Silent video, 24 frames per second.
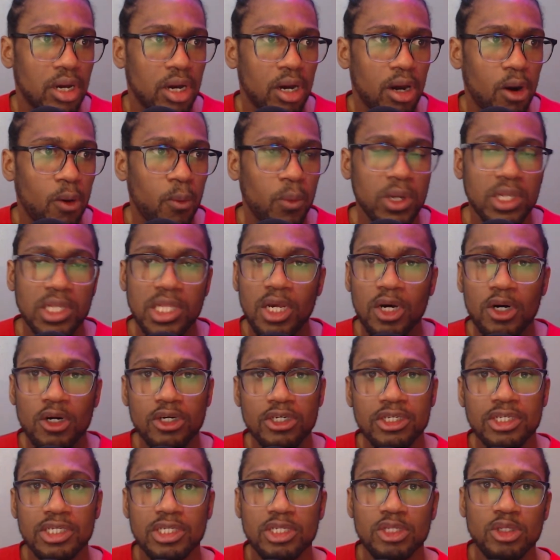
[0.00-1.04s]
what they all
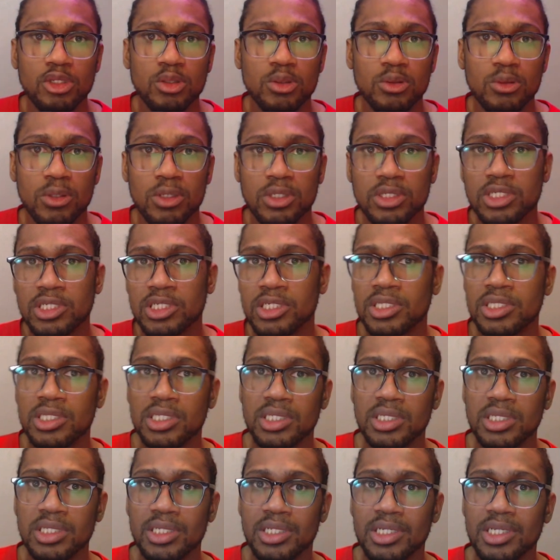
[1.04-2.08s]
do or
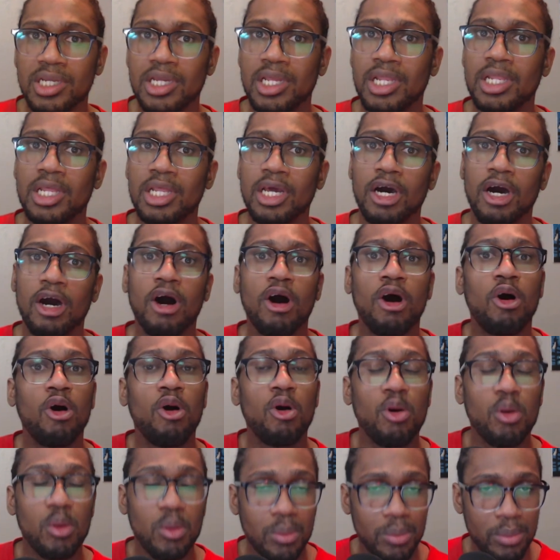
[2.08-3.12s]
seen in their
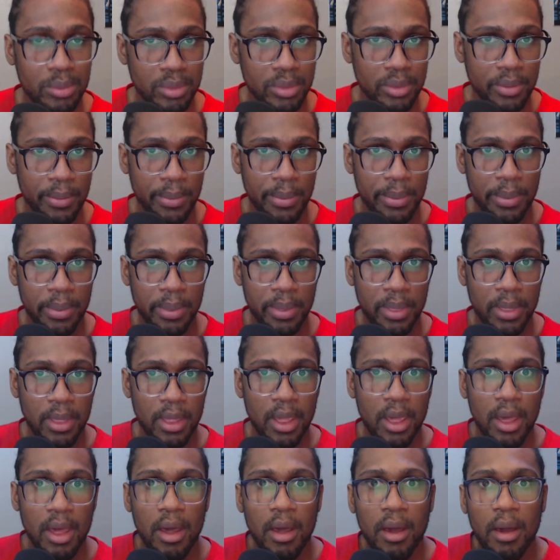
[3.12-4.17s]
home,
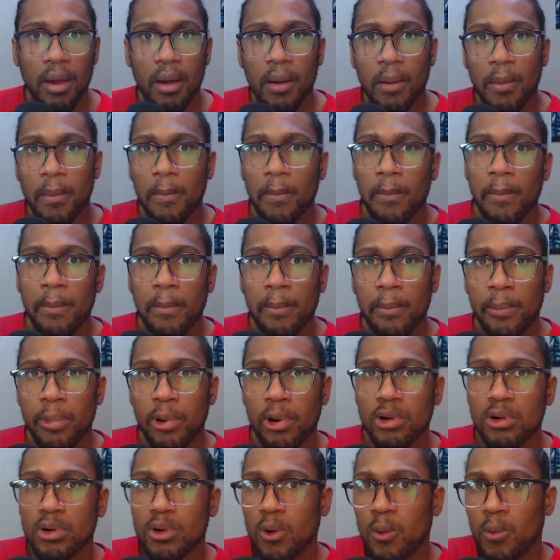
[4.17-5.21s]

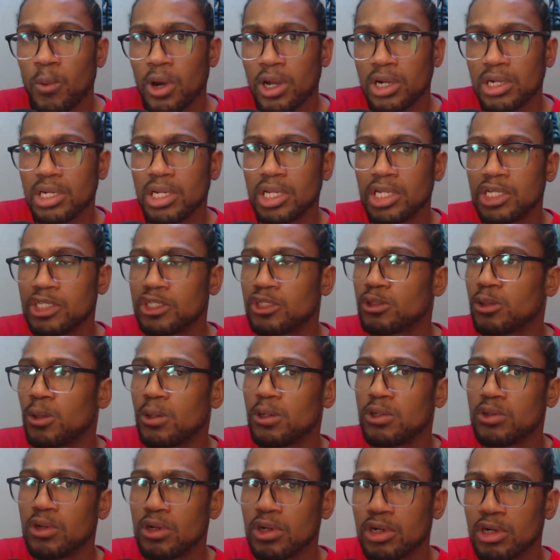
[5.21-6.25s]
but what is
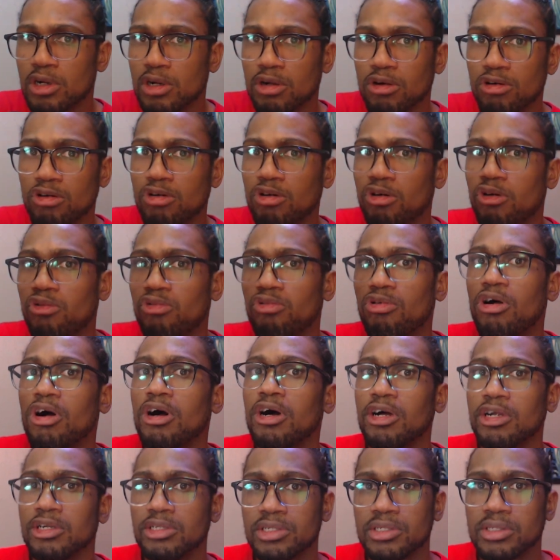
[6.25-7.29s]
going on
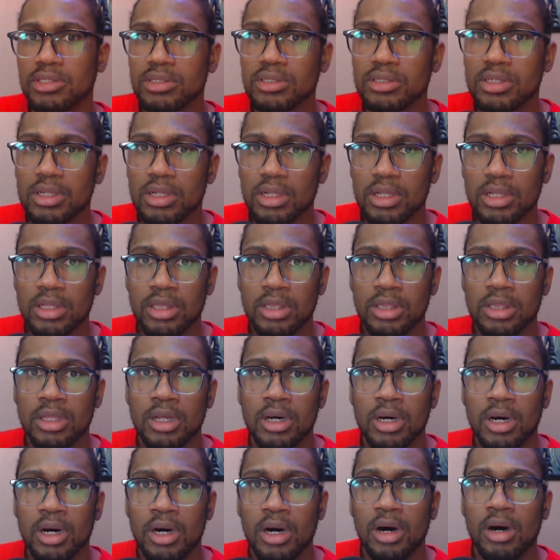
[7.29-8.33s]
across
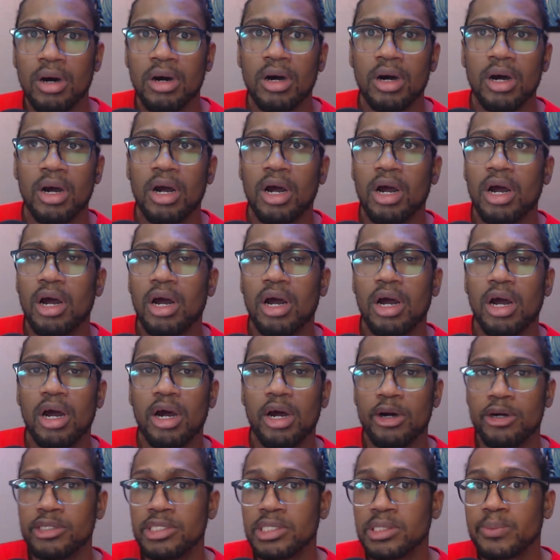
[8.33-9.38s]
the a
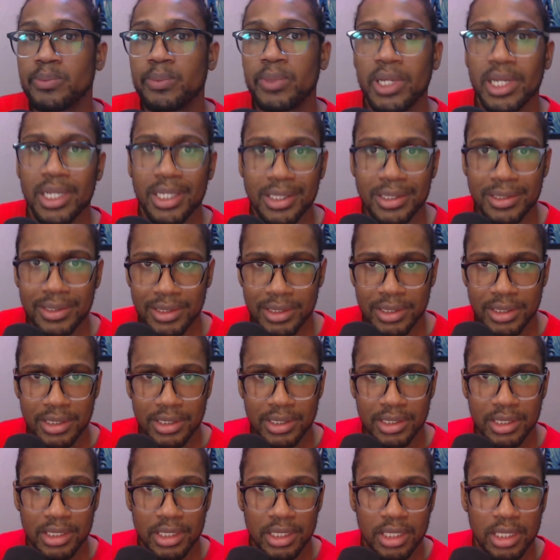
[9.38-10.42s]
uh, space,
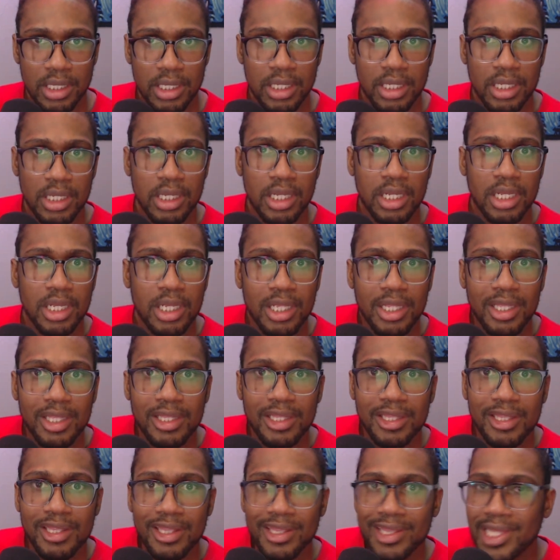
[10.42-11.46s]

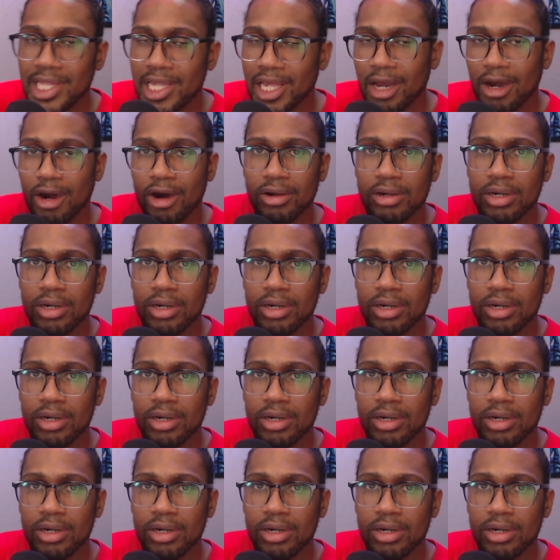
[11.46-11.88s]
they are